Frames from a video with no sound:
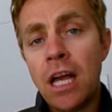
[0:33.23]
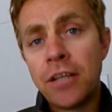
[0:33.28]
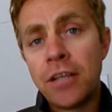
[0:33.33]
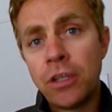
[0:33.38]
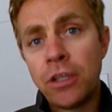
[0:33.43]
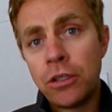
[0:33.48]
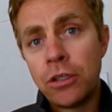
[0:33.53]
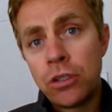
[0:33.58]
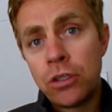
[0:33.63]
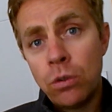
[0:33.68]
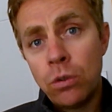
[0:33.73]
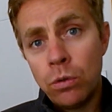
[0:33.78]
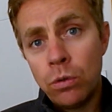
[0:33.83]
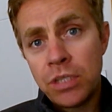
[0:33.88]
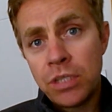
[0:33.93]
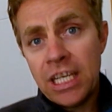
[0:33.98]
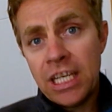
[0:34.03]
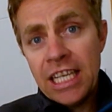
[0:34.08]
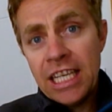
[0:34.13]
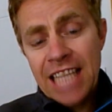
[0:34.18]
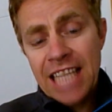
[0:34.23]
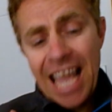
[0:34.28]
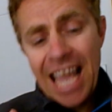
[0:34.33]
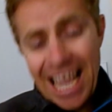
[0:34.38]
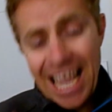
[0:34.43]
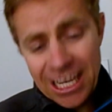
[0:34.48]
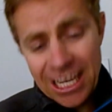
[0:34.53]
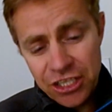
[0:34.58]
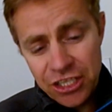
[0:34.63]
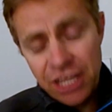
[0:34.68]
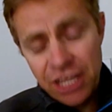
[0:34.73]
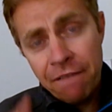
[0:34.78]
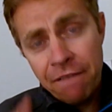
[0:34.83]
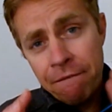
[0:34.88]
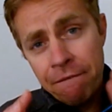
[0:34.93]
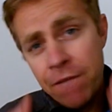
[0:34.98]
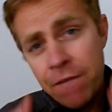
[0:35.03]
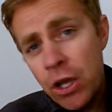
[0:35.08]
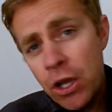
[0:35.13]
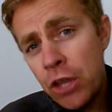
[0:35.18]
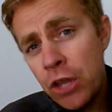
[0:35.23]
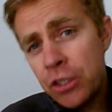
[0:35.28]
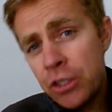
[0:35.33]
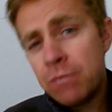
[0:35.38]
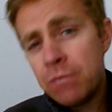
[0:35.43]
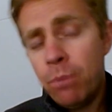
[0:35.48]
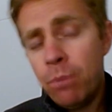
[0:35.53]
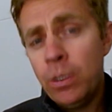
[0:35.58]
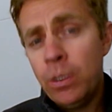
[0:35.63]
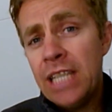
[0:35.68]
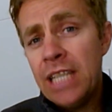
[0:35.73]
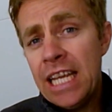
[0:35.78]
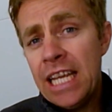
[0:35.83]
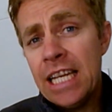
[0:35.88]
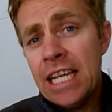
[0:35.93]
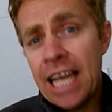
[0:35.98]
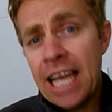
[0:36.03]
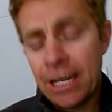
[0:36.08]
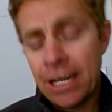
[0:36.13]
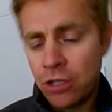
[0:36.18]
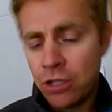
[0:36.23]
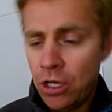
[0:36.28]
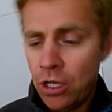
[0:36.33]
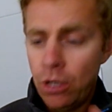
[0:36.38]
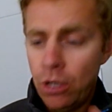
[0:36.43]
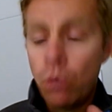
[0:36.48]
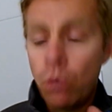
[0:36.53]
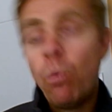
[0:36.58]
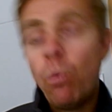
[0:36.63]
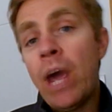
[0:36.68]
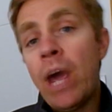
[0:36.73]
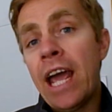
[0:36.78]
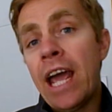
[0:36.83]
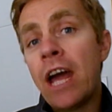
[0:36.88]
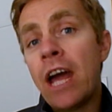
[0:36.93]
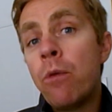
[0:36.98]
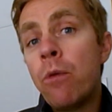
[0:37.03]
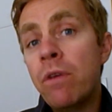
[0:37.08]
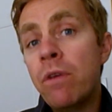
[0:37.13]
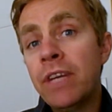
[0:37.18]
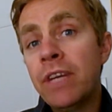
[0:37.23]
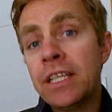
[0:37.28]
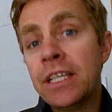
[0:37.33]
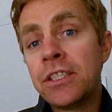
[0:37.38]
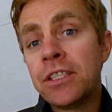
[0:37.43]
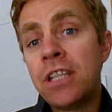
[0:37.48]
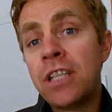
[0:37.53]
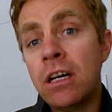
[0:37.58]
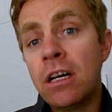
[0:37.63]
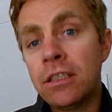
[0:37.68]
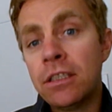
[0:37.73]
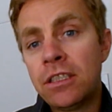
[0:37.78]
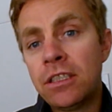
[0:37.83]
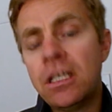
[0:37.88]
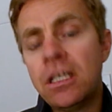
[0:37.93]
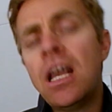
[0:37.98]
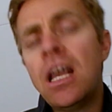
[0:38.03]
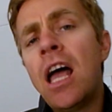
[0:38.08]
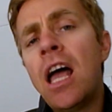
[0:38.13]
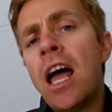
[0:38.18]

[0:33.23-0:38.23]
So the source is actually the furthest point inland where a river can start.